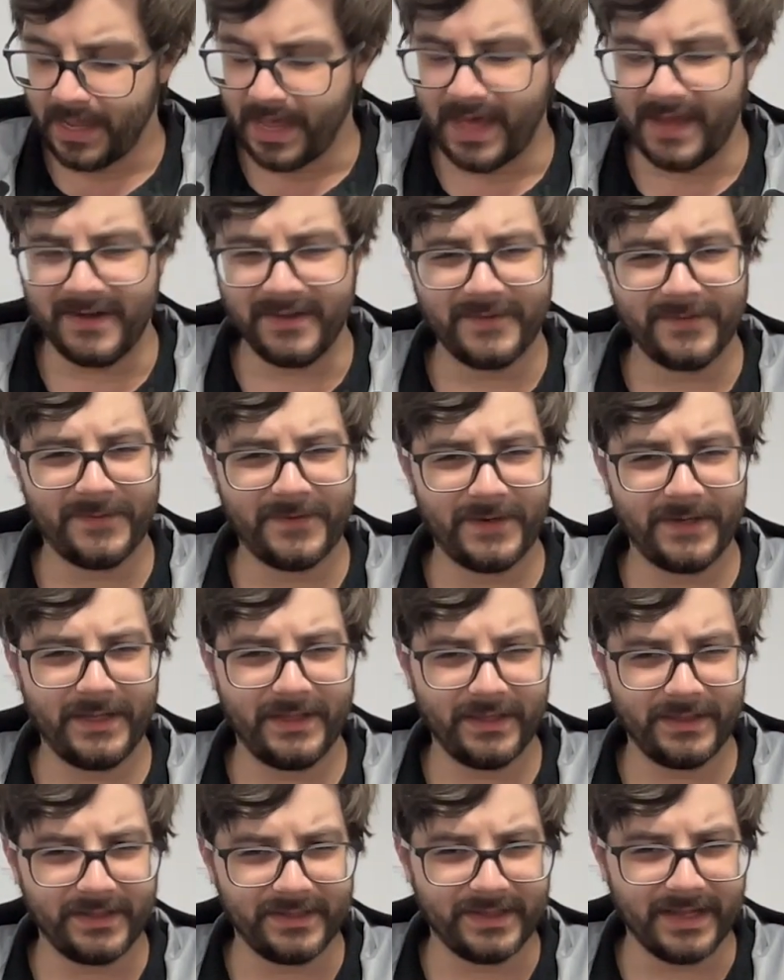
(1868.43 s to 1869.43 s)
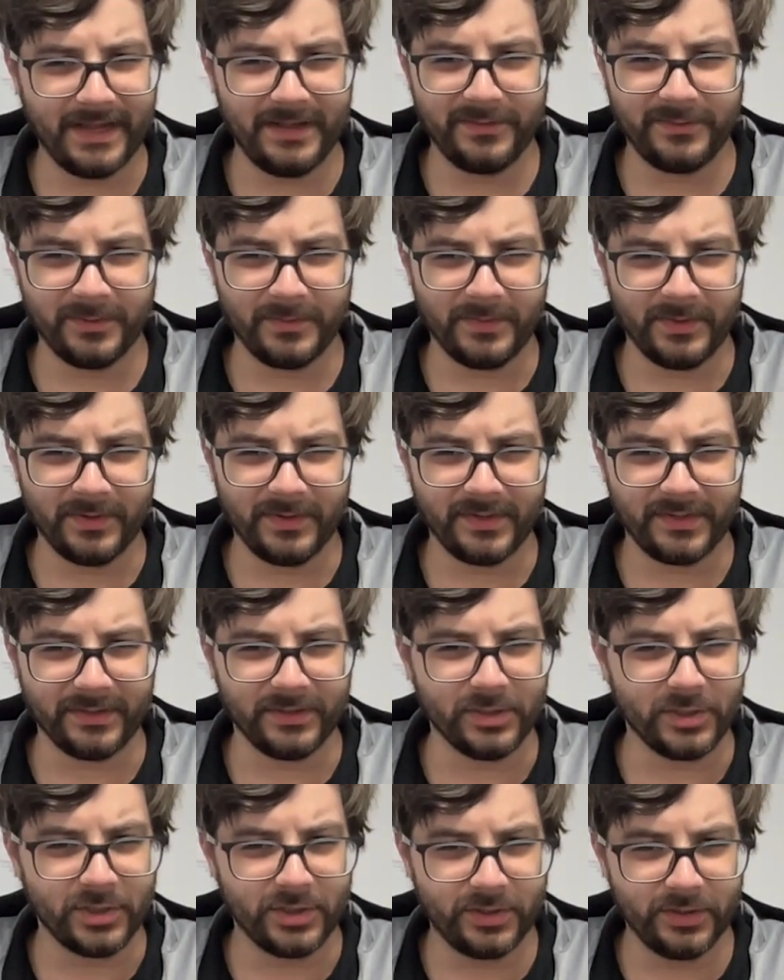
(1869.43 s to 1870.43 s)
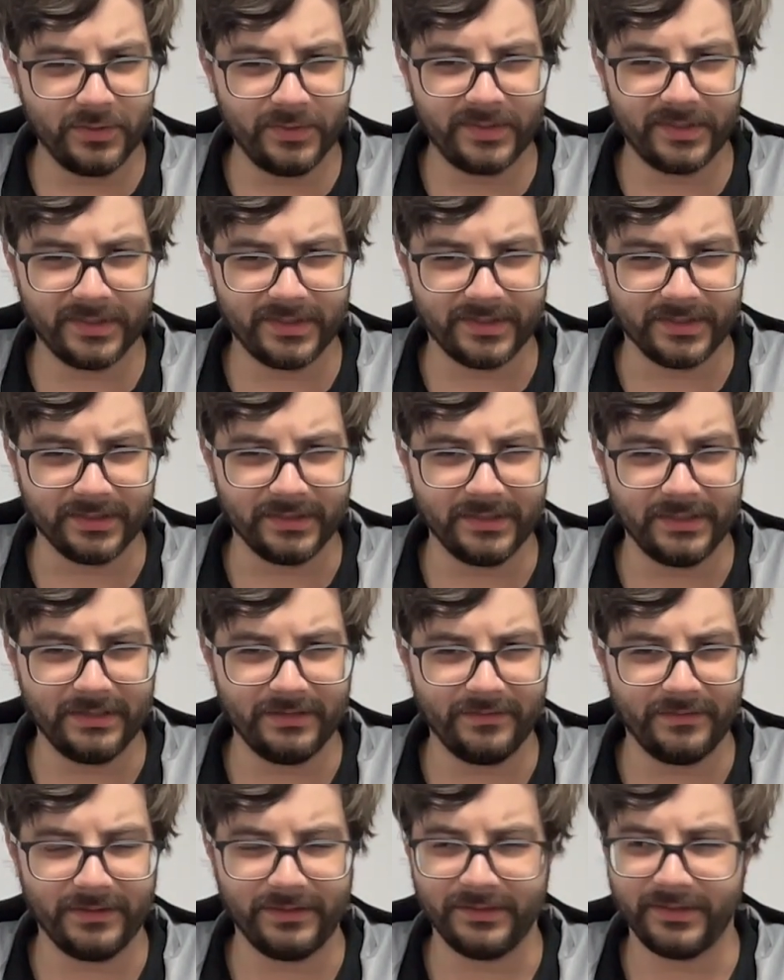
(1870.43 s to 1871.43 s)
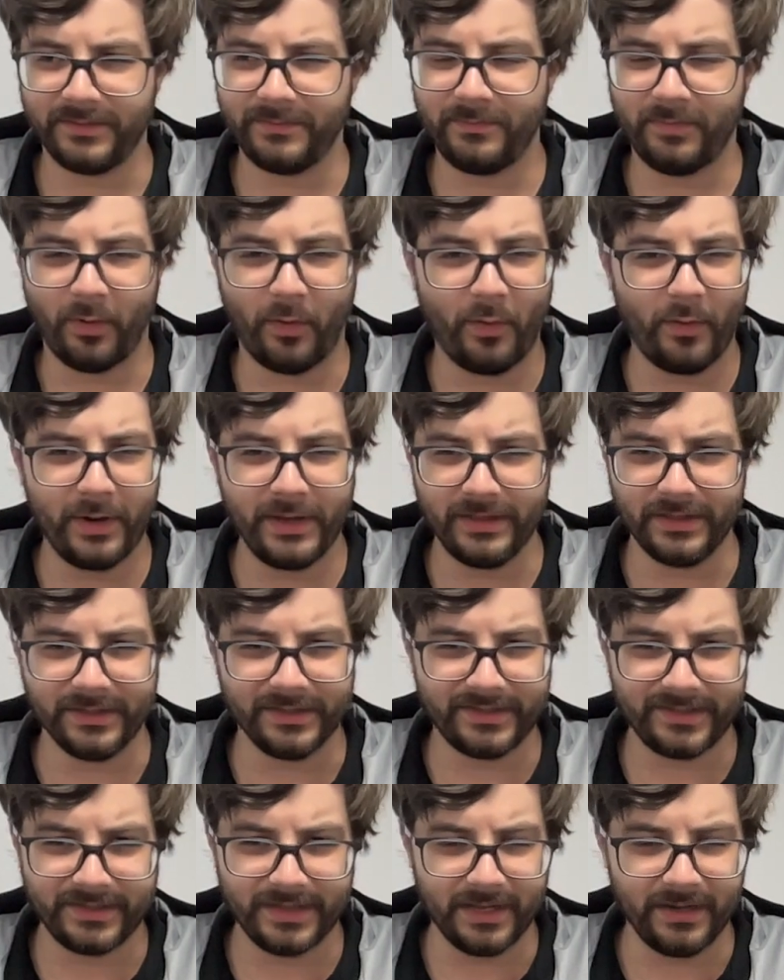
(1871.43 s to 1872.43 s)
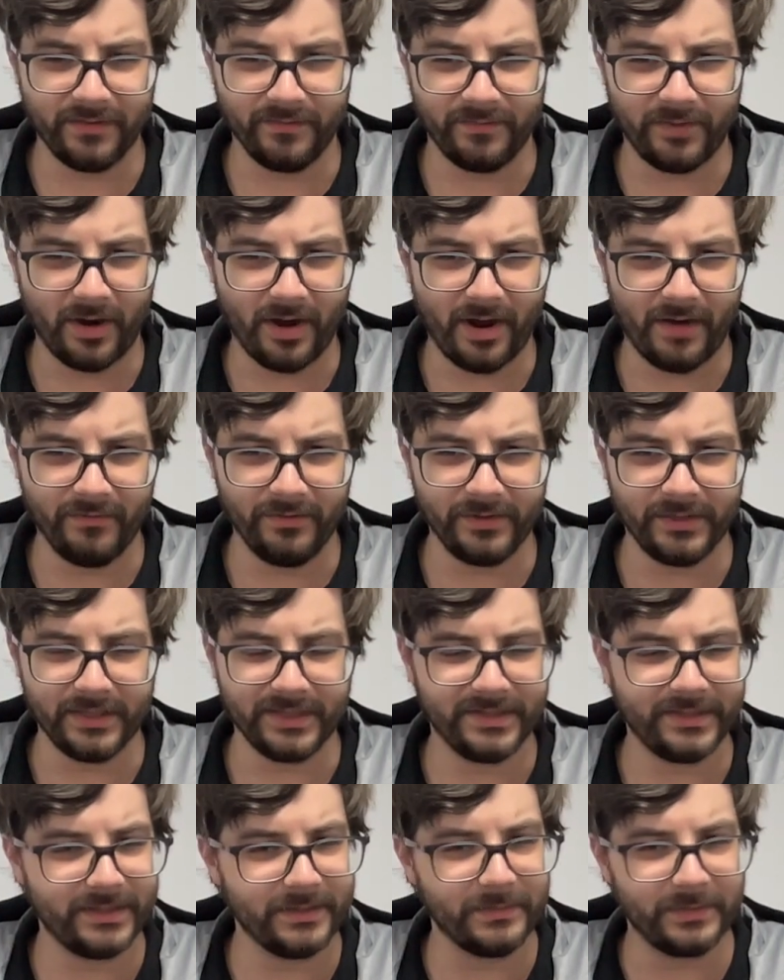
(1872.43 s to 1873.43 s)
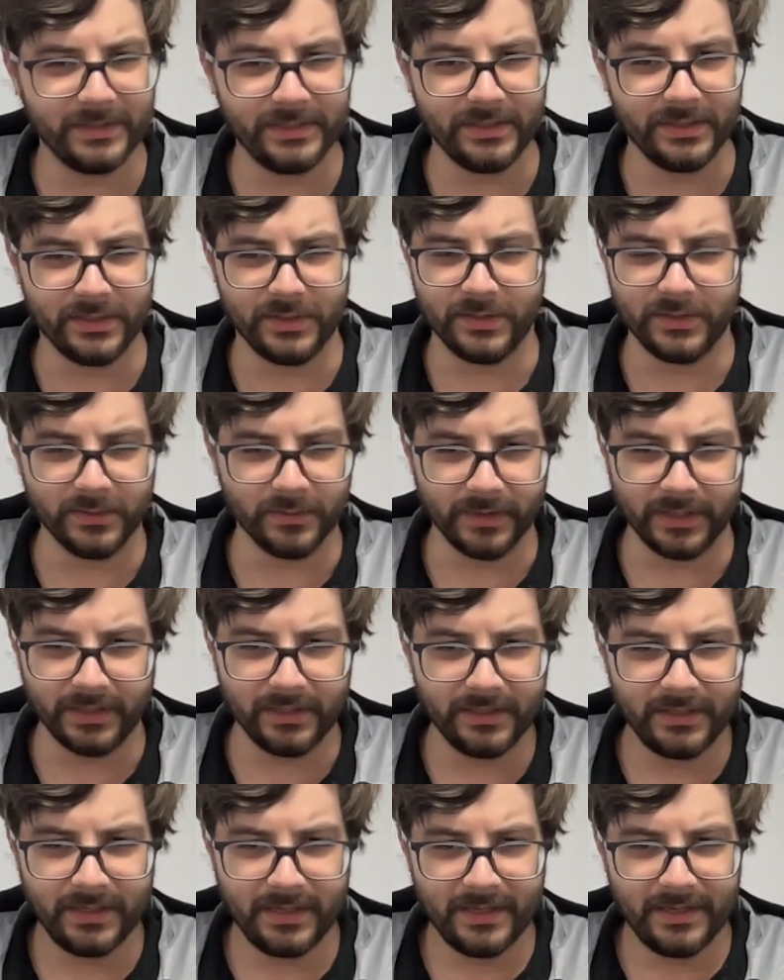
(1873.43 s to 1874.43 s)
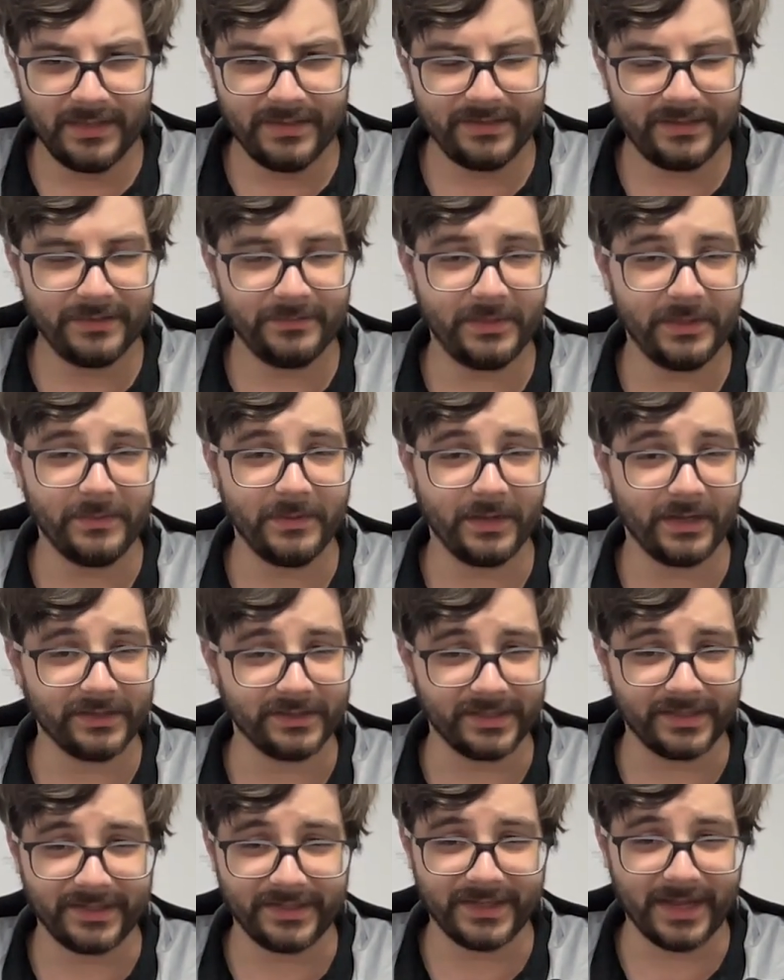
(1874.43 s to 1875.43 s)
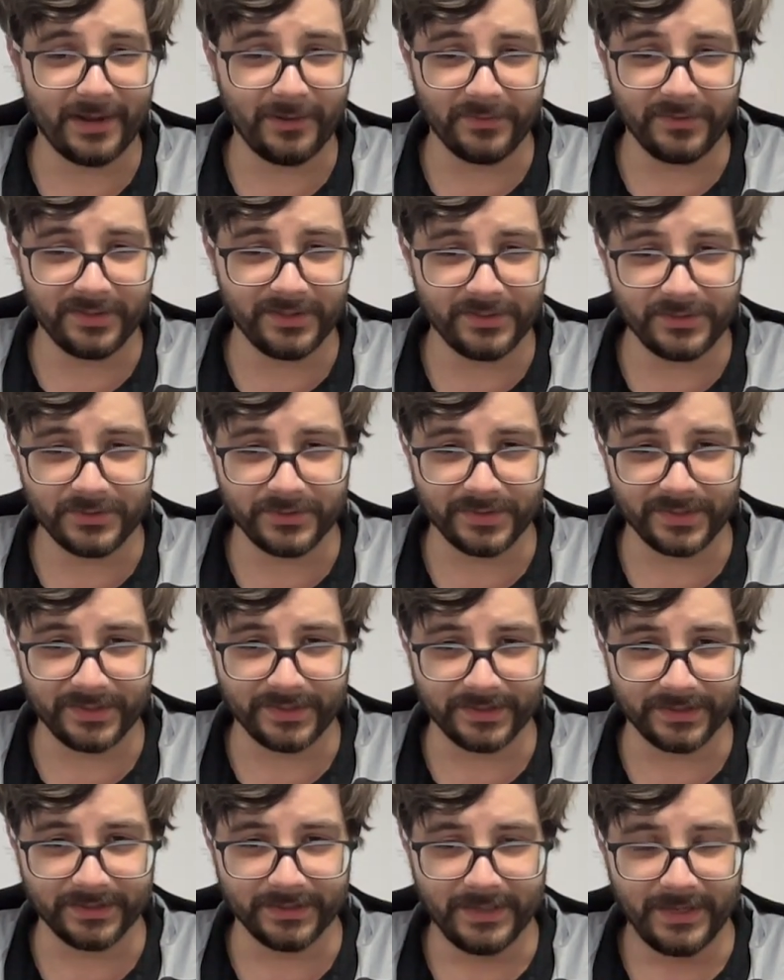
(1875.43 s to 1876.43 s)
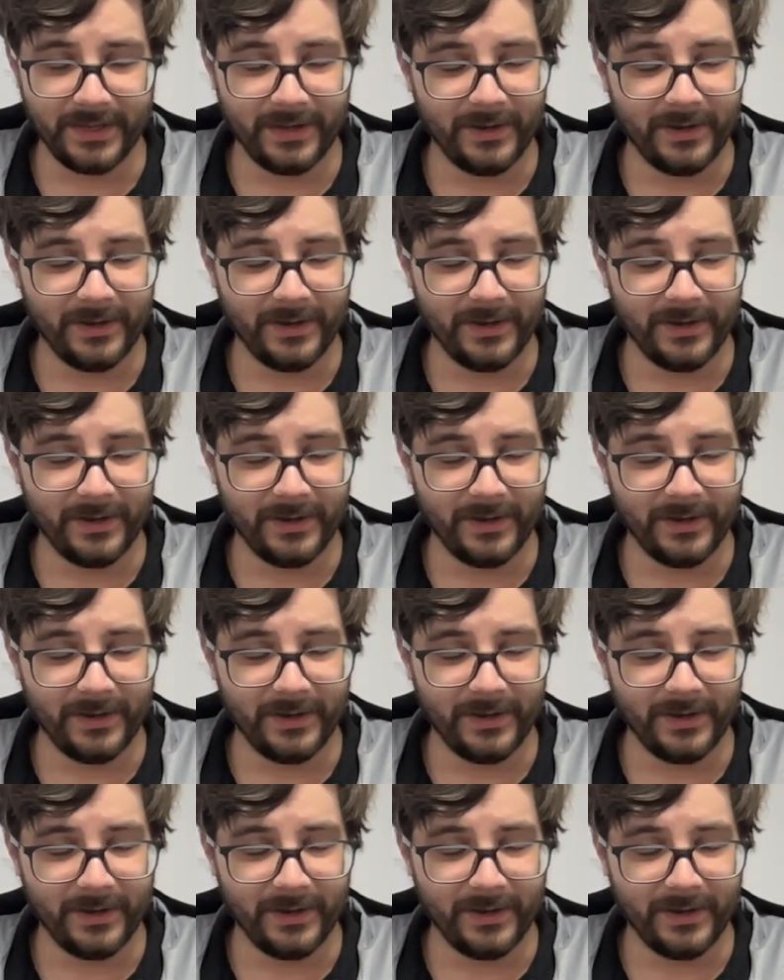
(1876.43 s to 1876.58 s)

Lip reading: And it's funny that this Ezra person chooses to live in this pointless state of poverty simply to do it, simply because it sounds interesting,